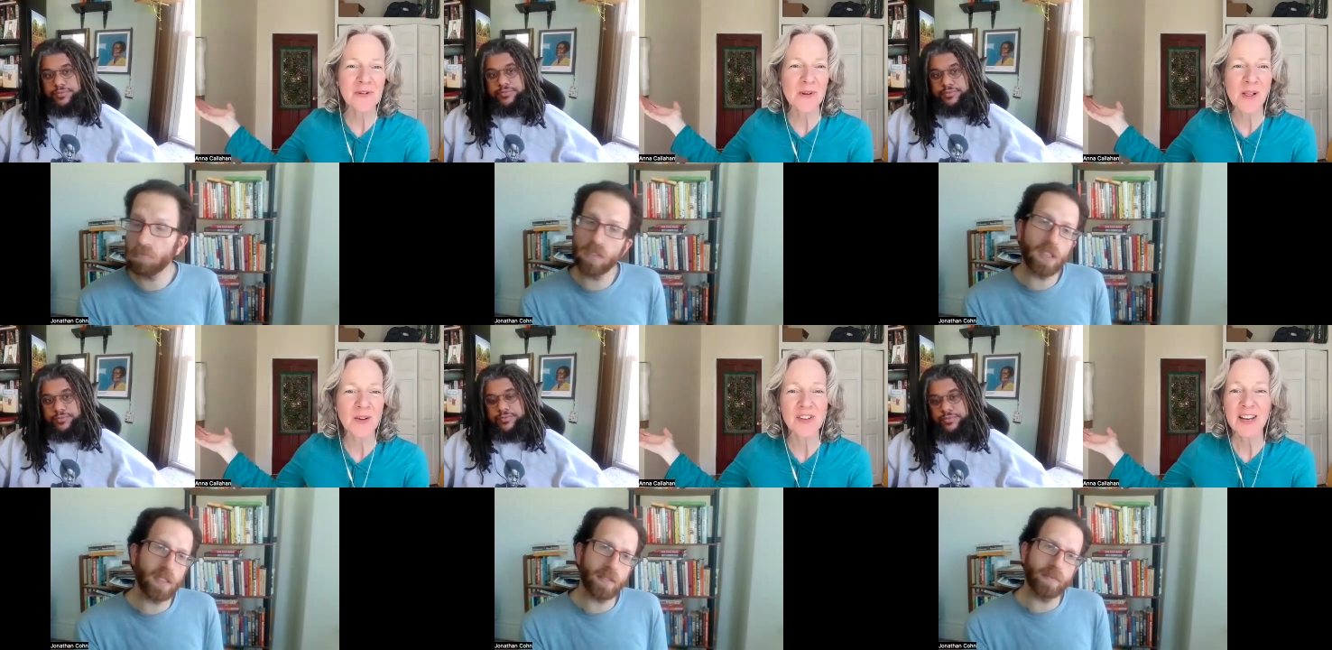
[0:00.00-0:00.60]

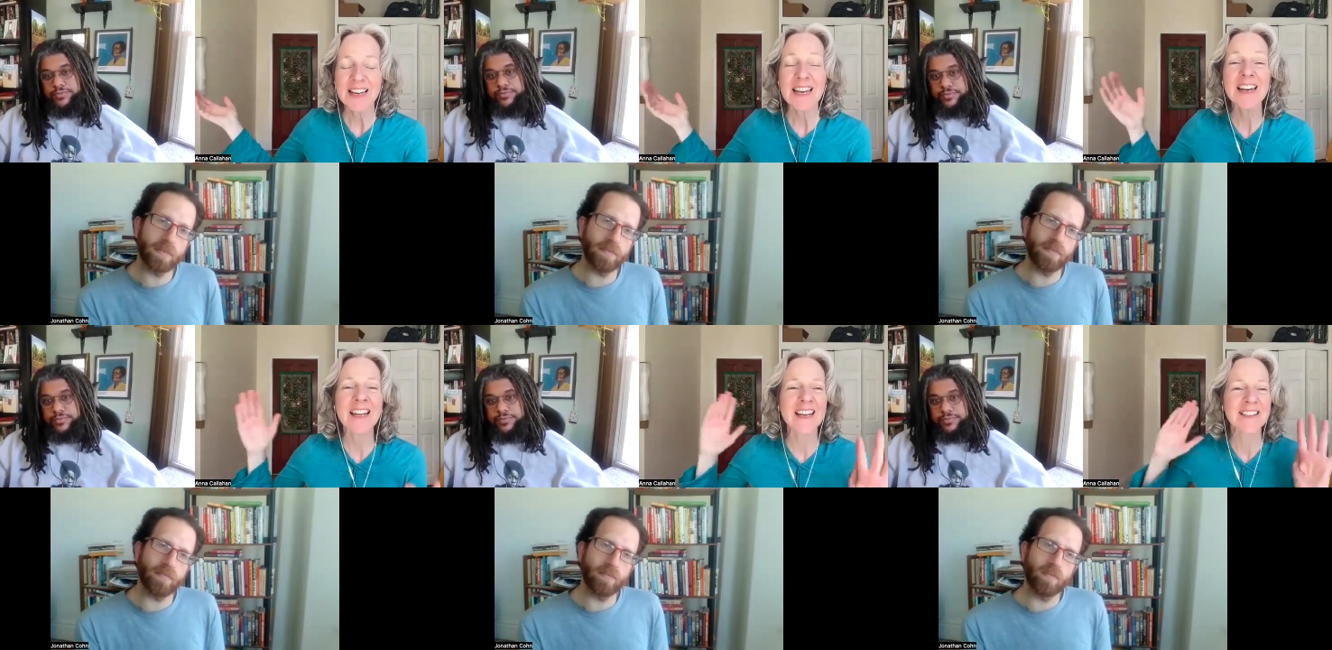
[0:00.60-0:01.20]
Speaker 1: clothes. It
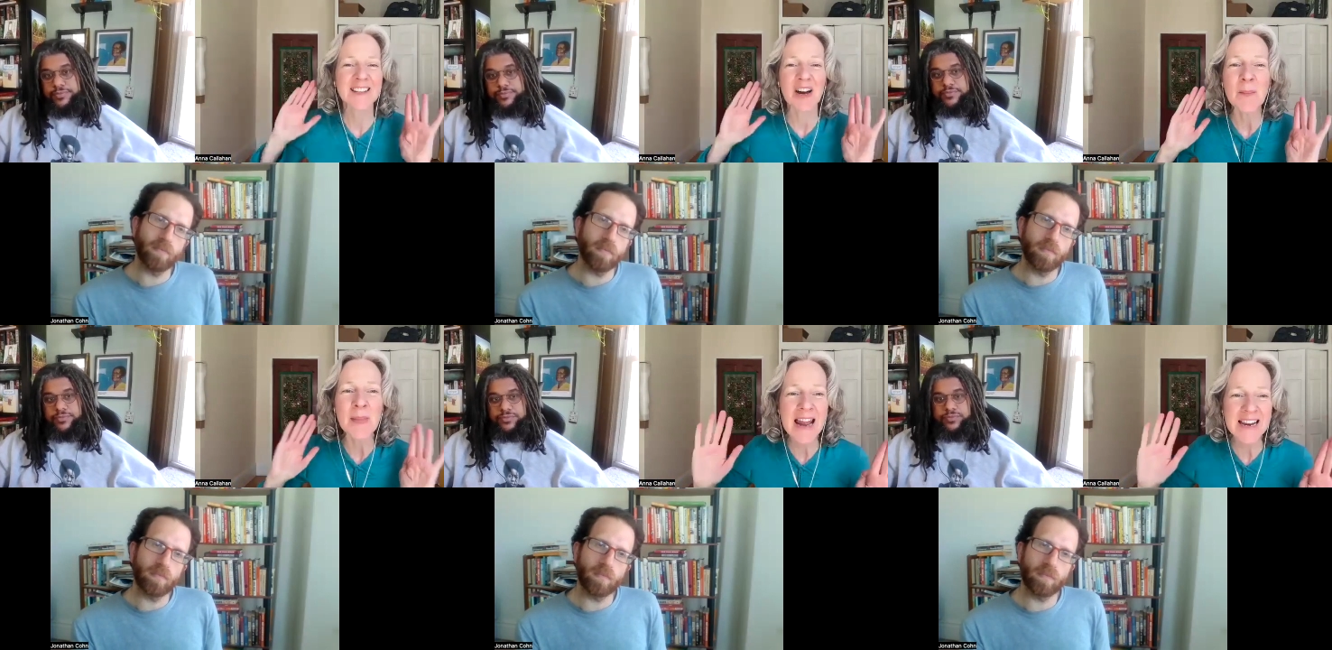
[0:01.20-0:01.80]
is
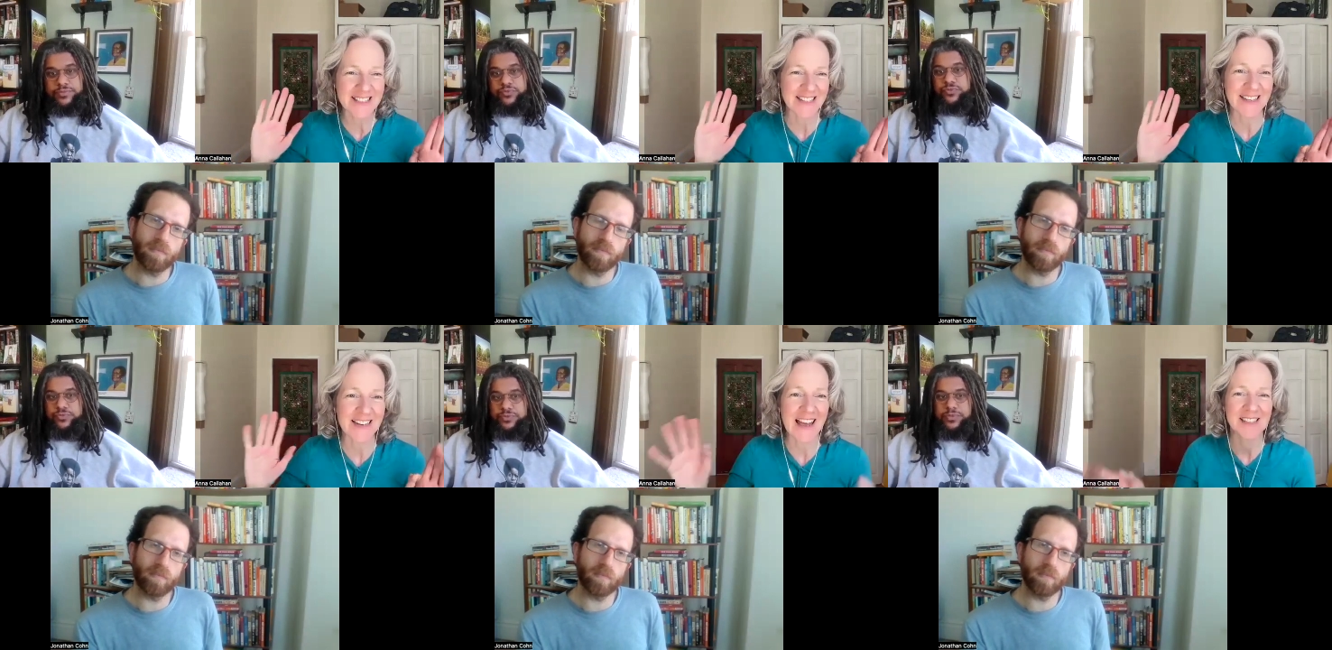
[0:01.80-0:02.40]

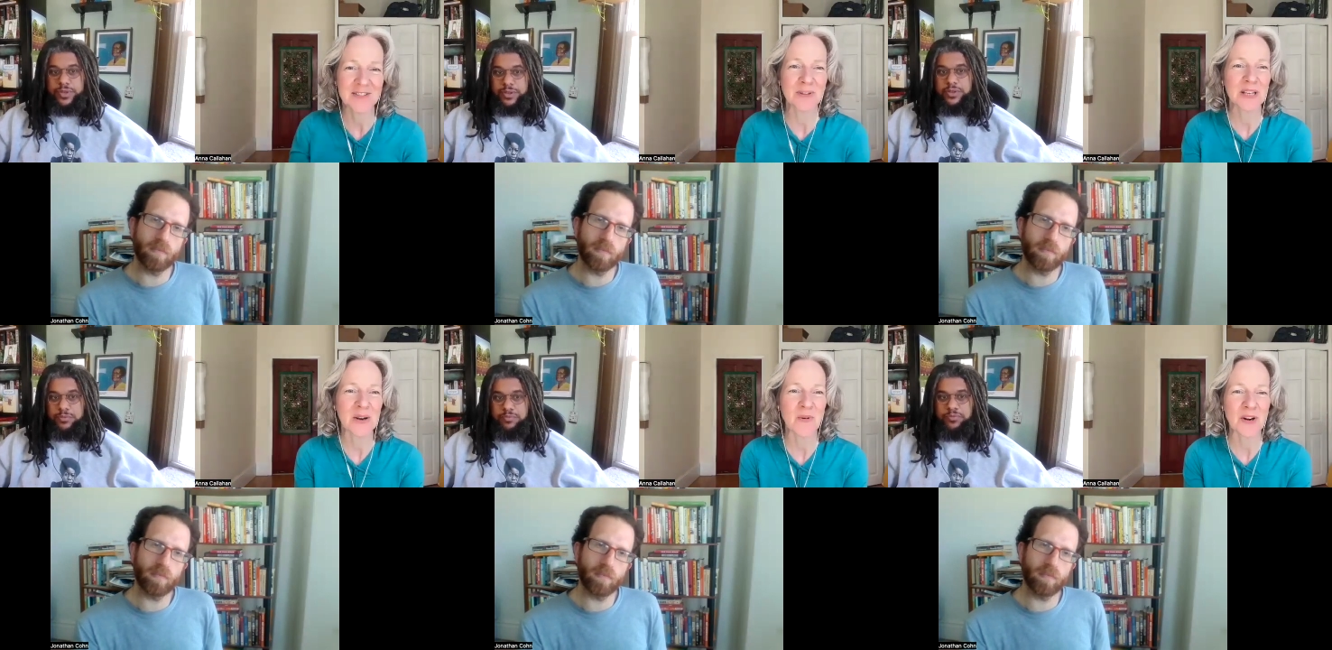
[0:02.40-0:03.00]
amazing, and it's really
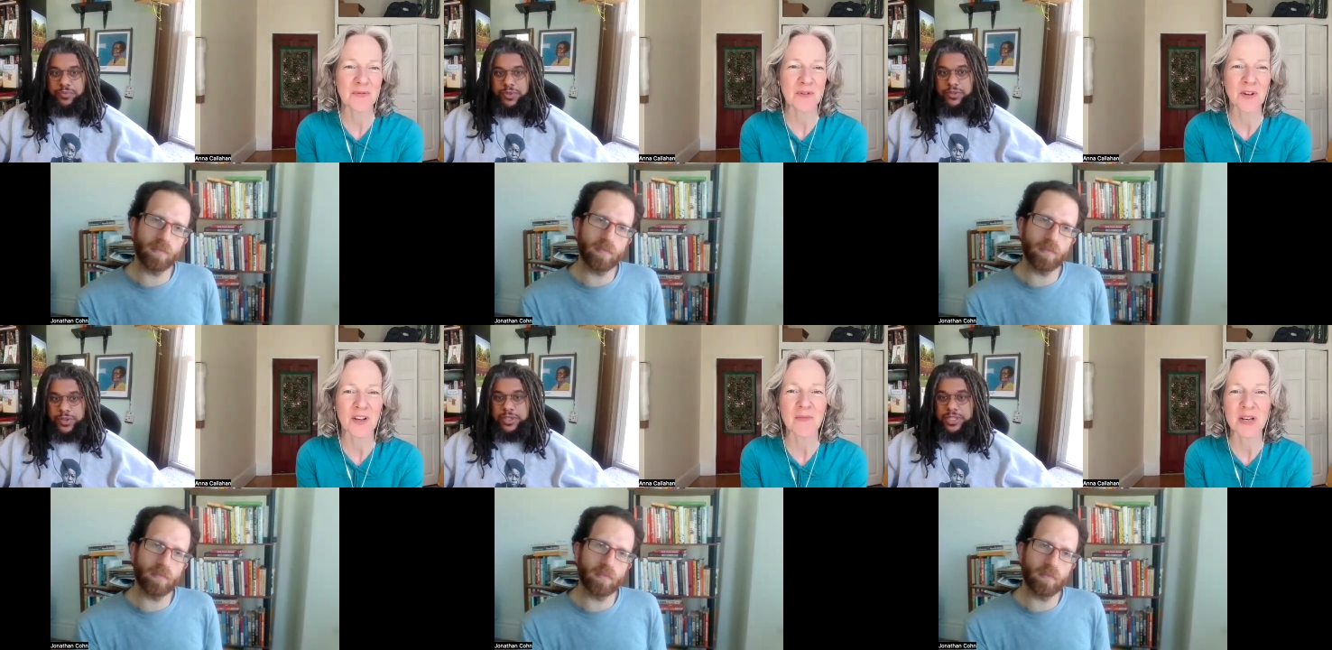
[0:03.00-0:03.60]
a wonderful.
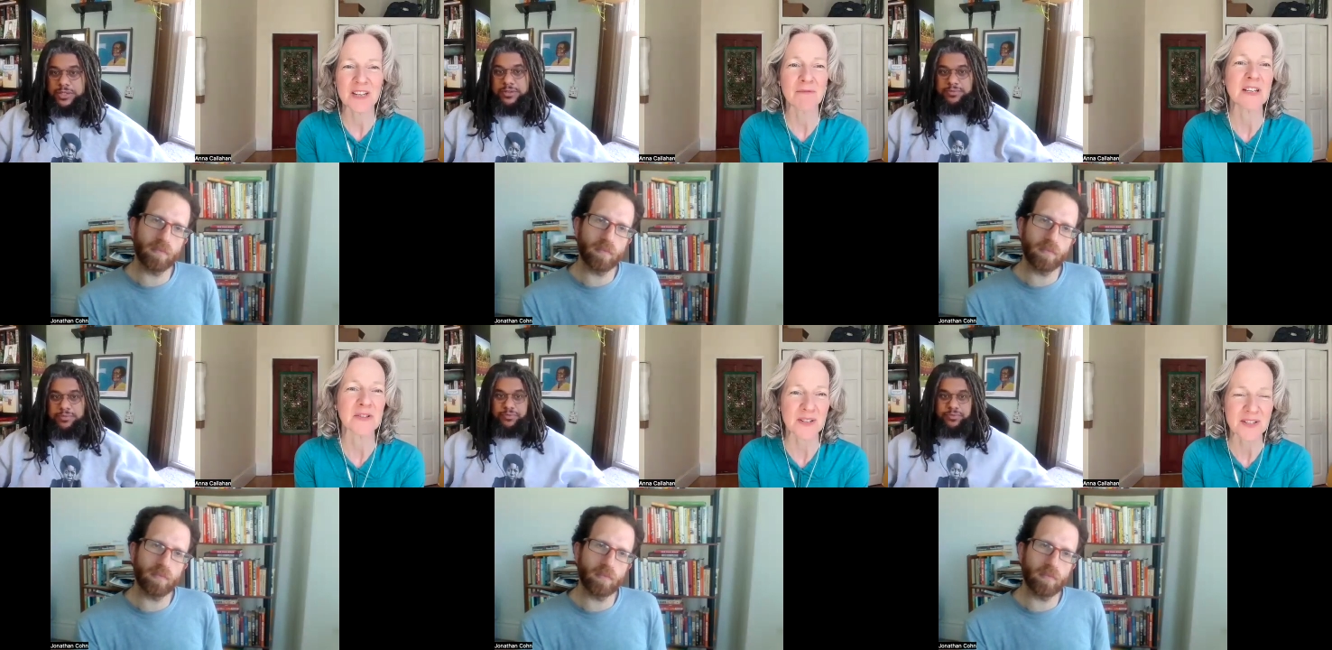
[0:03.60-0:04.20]
Speaker 2: Community. There's a
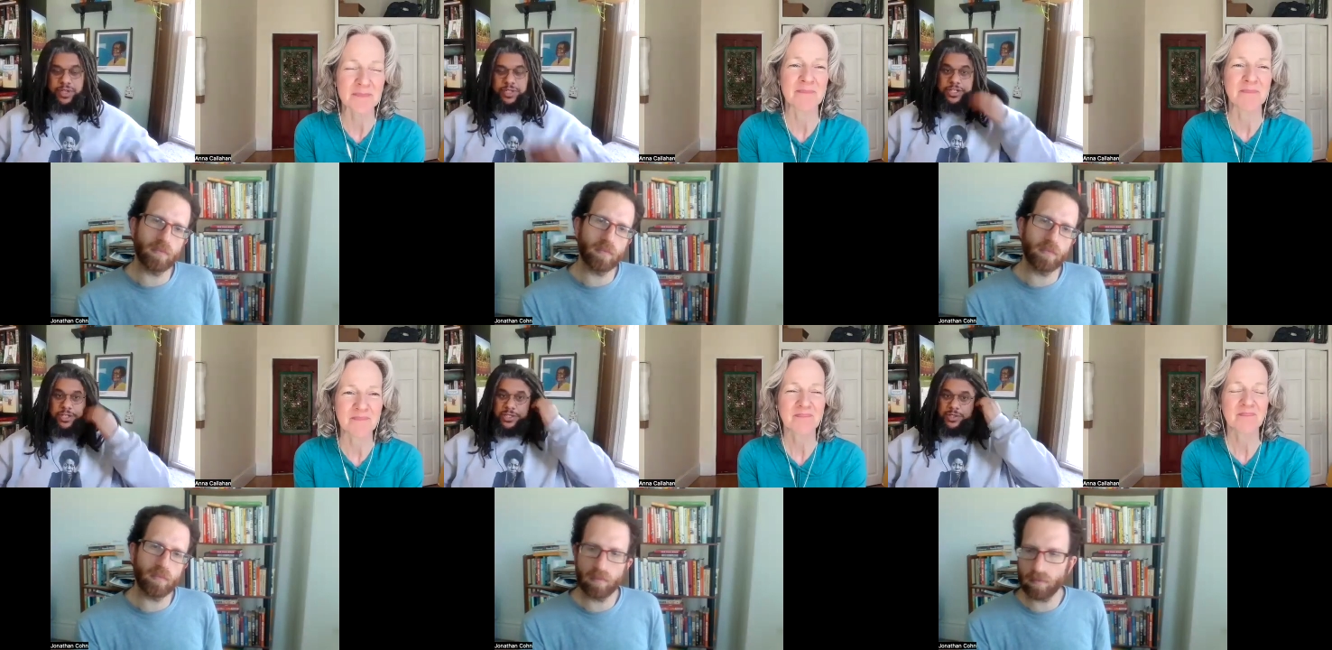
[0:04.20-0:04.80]
there's a
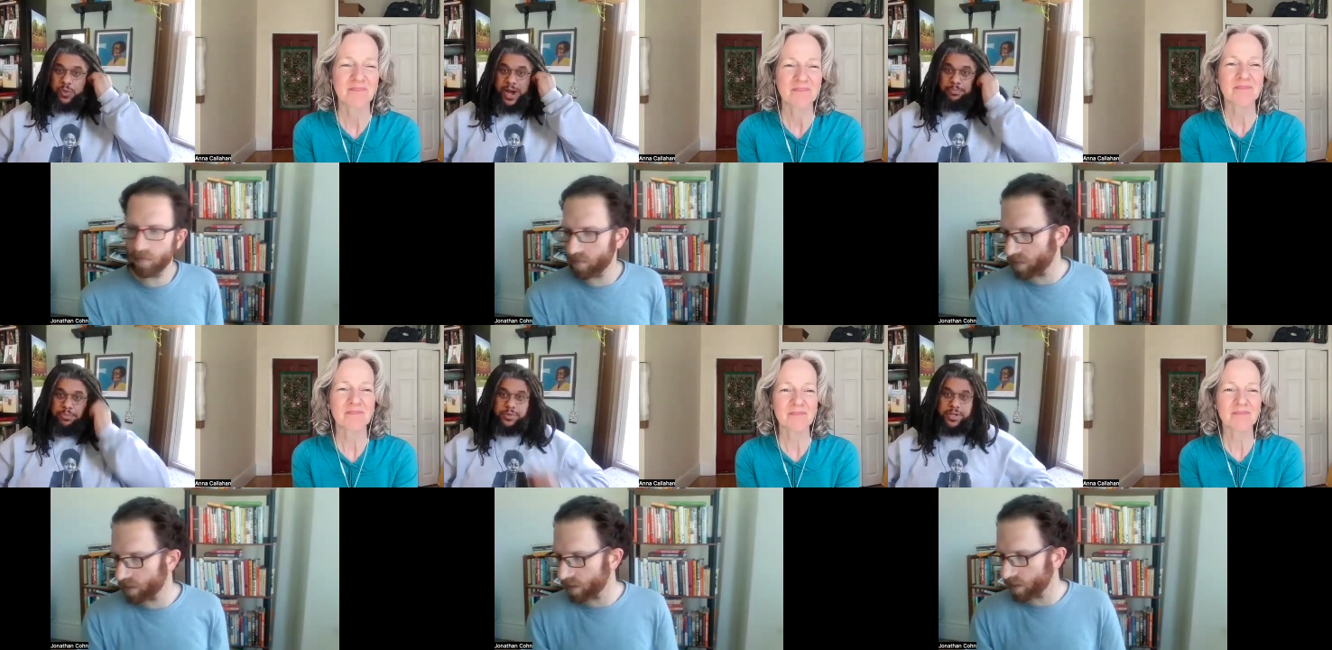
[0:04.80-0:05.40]
good
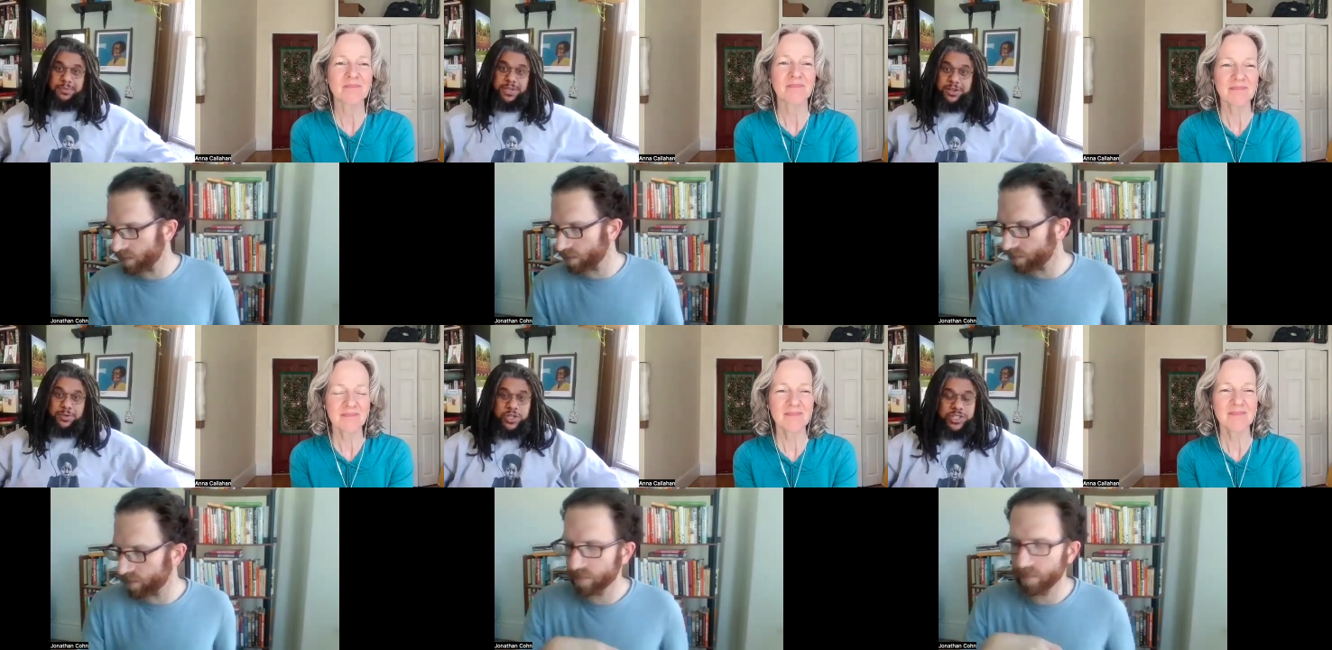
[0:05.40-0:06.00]
swap um, here
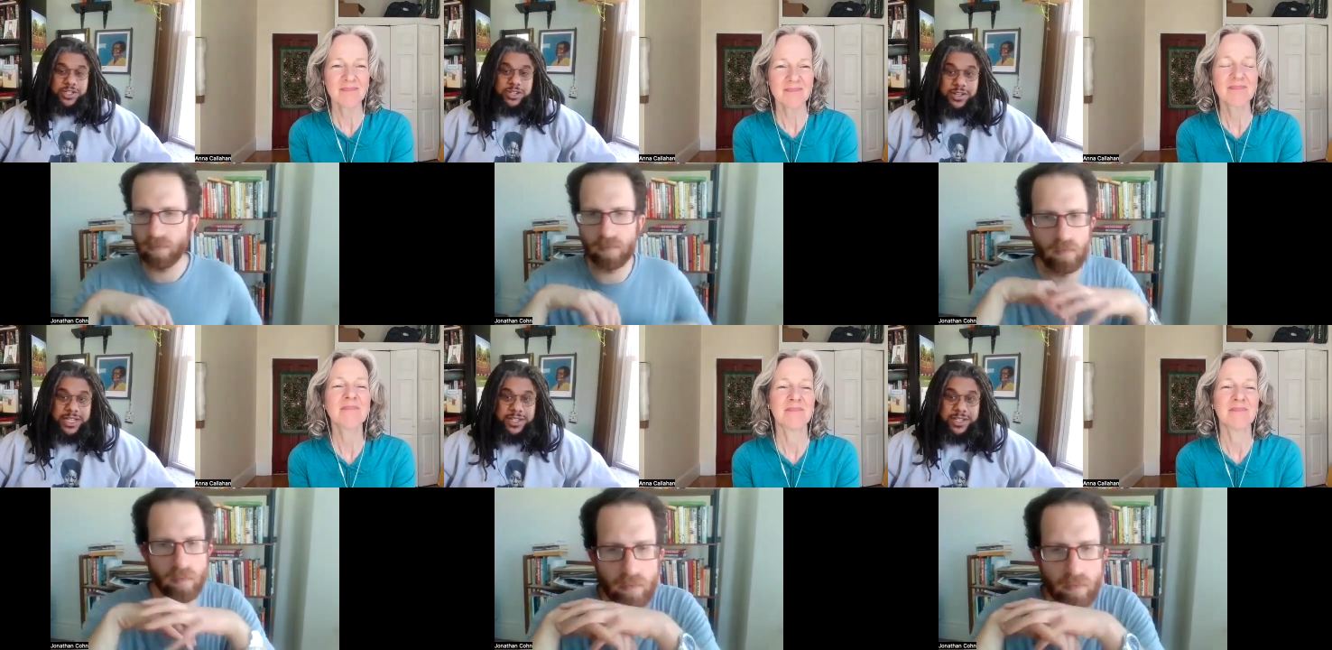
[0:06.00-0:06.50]
in Worcester that